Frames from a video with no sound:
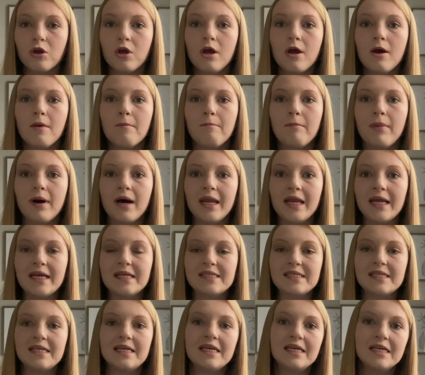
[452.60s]
But it's
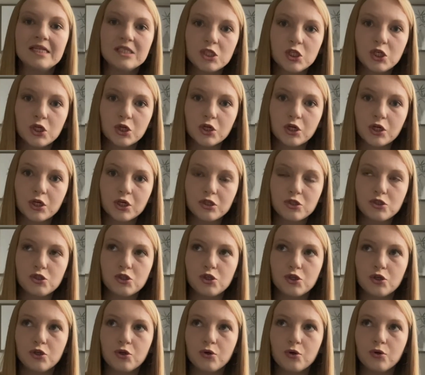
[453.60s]
easier
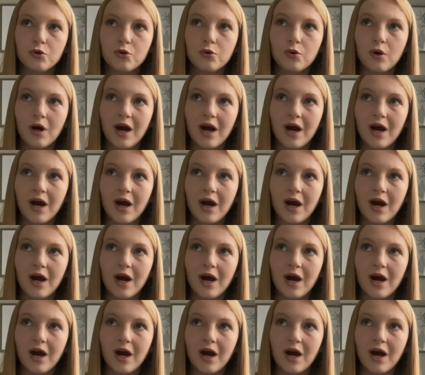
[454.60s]
to